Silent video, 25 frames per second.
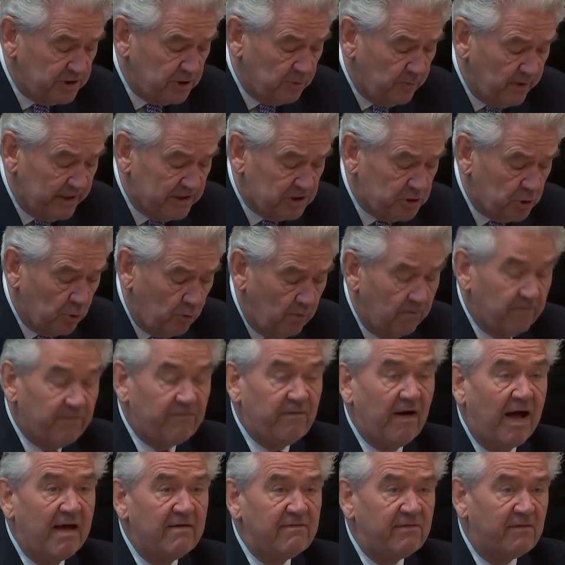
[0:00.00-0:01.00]
to which all
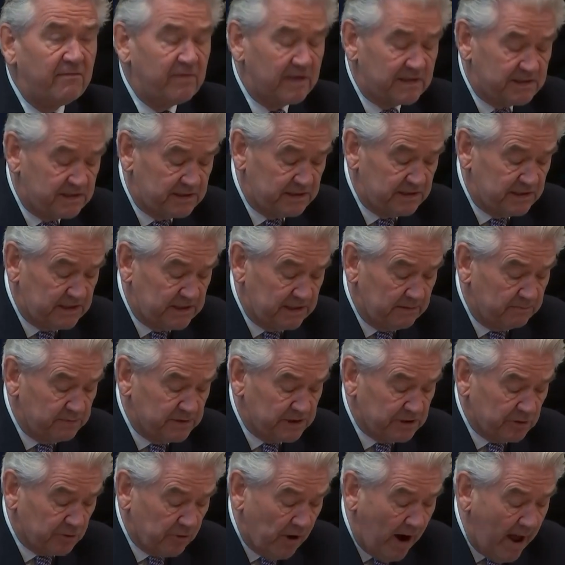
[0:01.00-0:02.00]
five of us
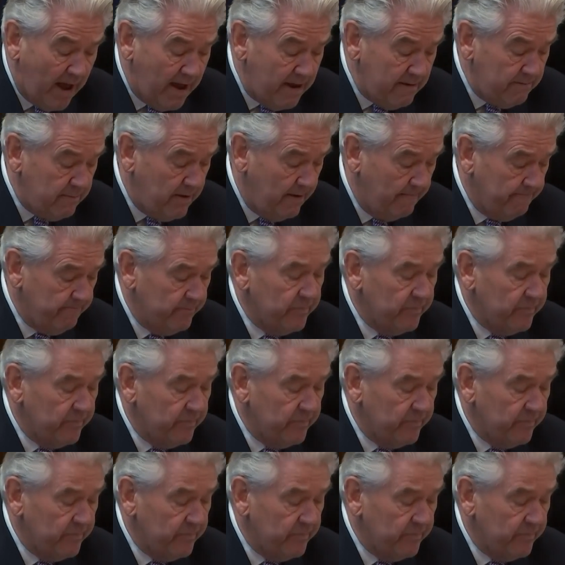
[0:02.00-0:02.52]
subscribe,